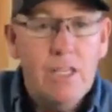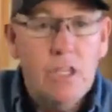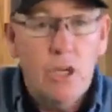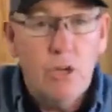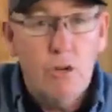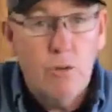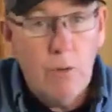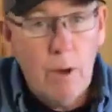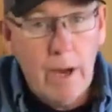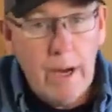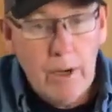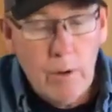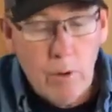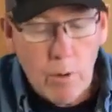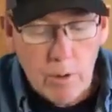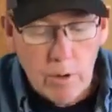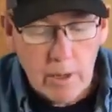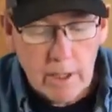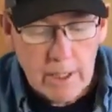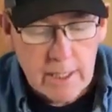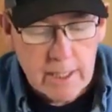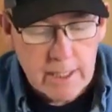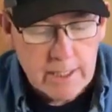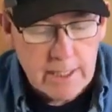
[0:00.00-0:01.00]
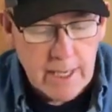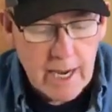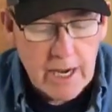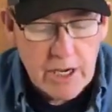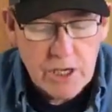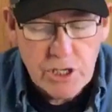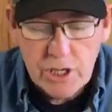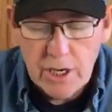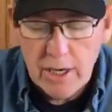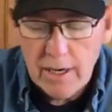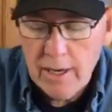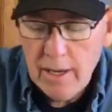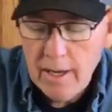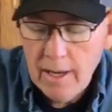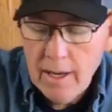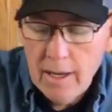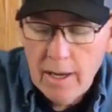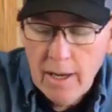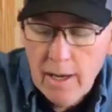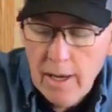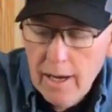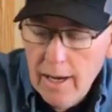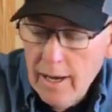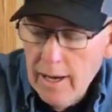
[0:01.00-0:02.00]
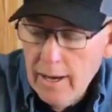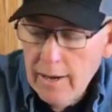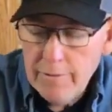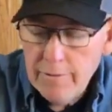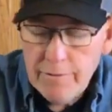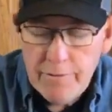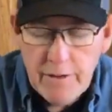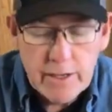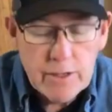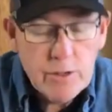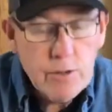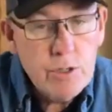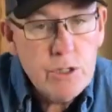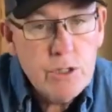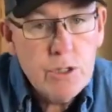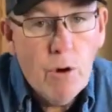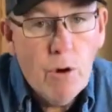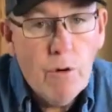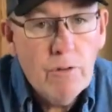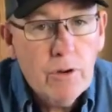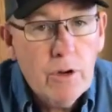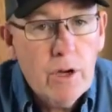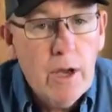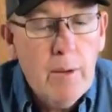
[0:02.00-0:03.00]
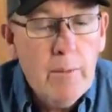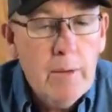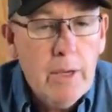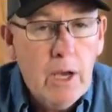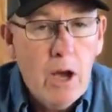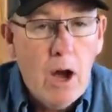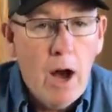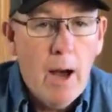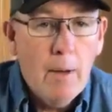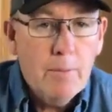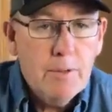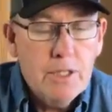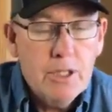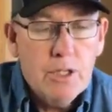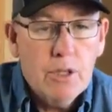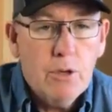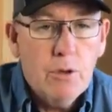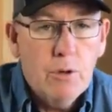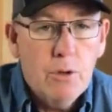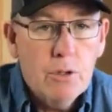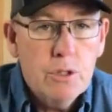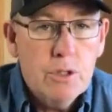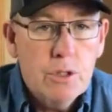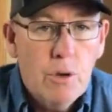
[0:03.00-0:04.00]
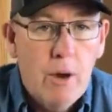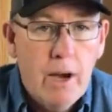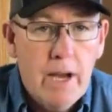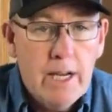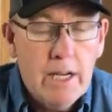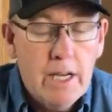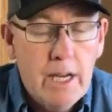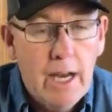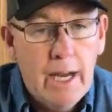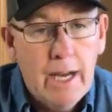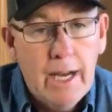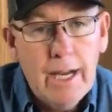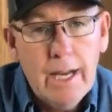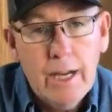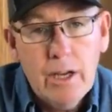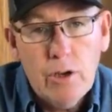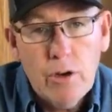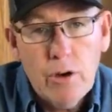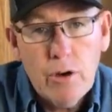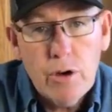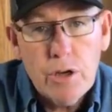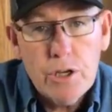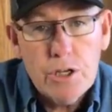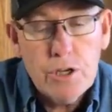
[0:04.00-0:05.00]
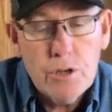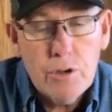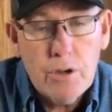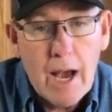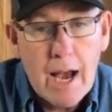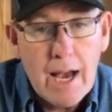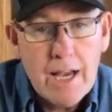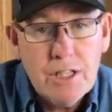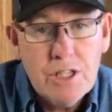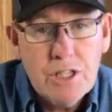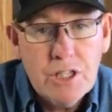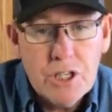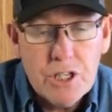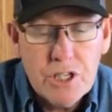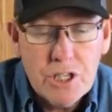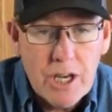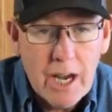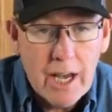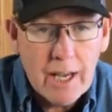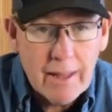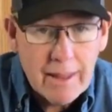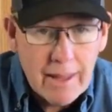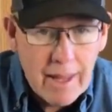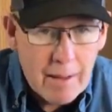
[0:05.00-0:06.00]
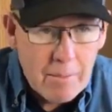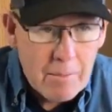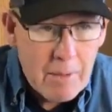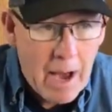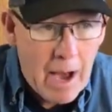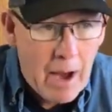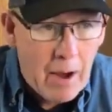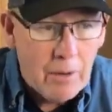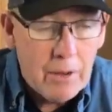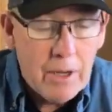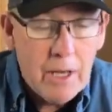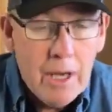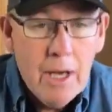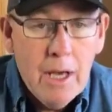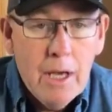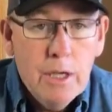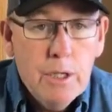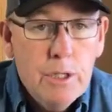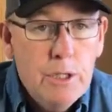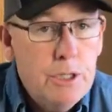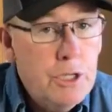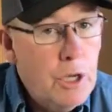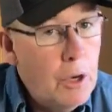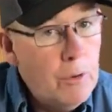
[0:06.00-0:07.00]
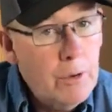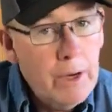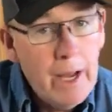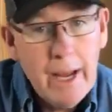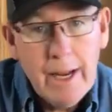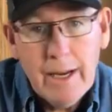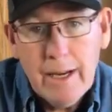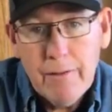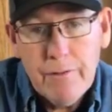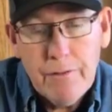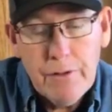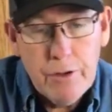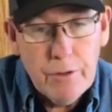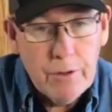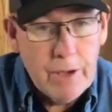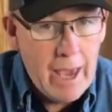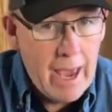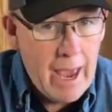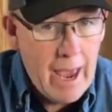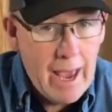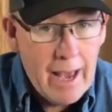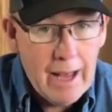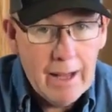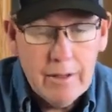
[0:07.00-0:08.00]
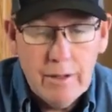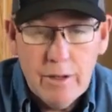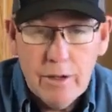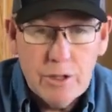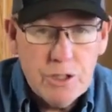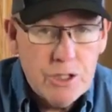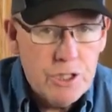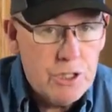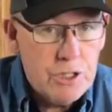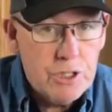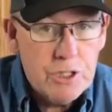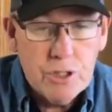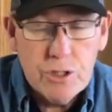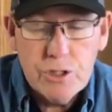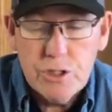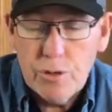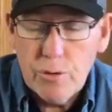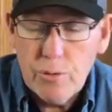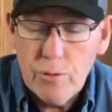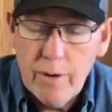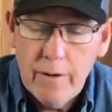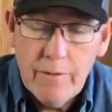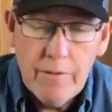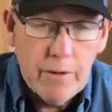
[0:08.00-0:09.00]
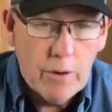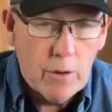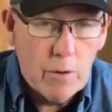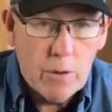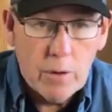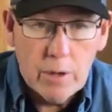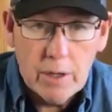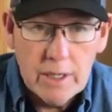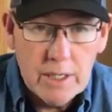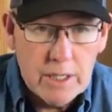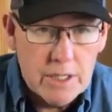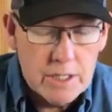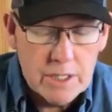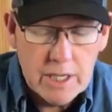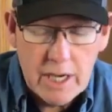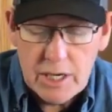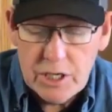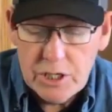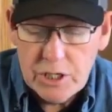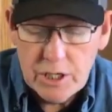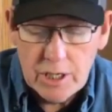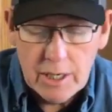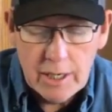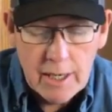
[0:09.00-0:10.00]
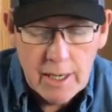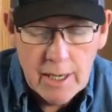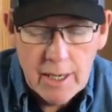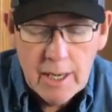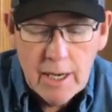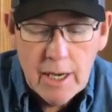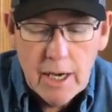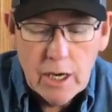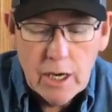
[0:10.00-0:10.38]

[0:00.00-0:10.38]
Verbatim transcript: It's a great organization, uh, Veterans Overcoming Obstacles. So I, I encourage you guys to check them out. Donate if you can. They're just a terrific organization.